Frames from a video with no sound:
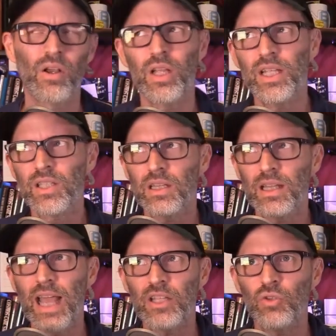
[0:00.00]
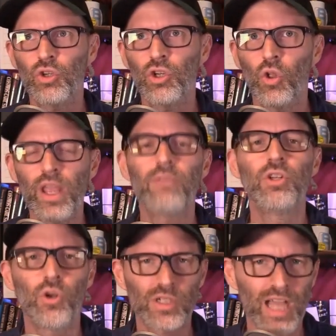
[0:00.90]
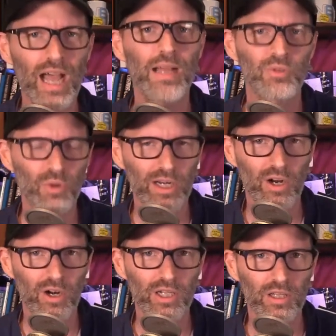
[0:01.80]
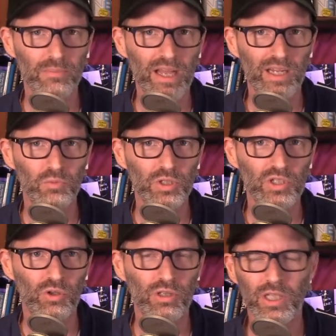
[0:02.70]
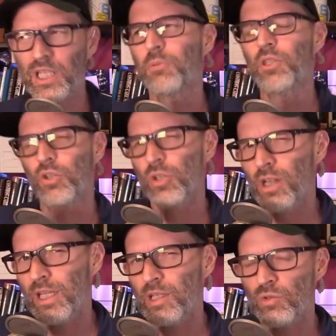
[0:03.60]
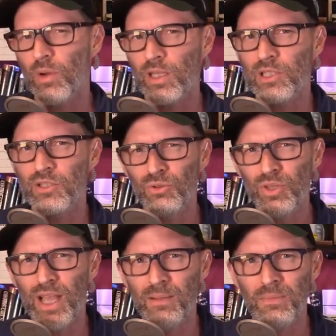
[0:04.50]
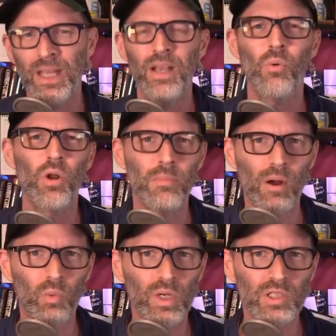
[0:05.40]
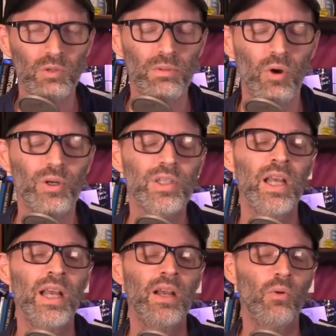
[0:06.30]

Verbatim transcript: is it that you can only have the new york times write an article about edward snowden leaks but you couldn't leak directly to them what about whistleblowers